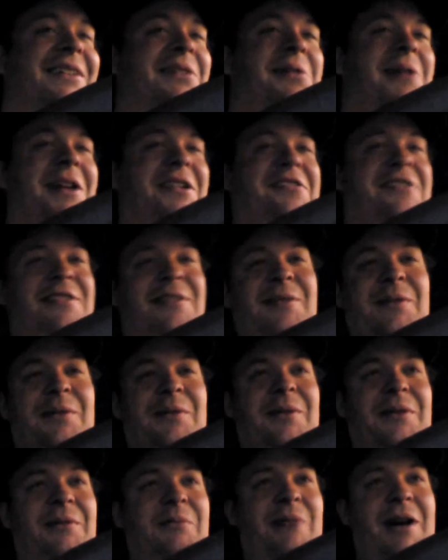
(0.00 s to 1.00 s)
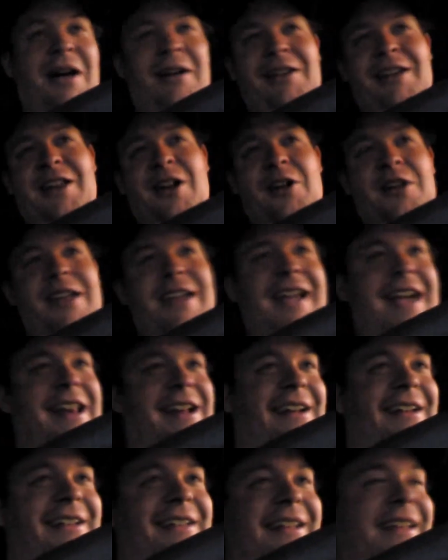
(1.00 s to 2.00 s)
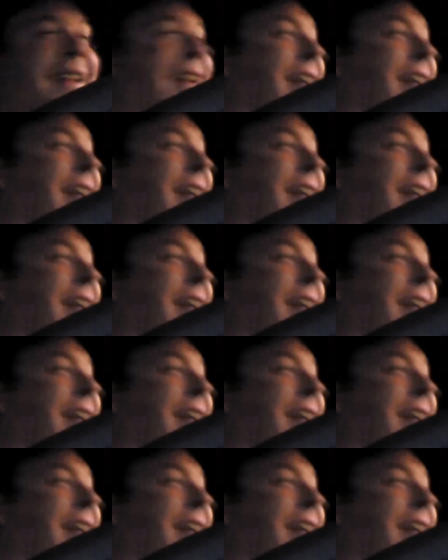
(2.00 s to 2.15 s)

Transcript: Which, well, you gotta,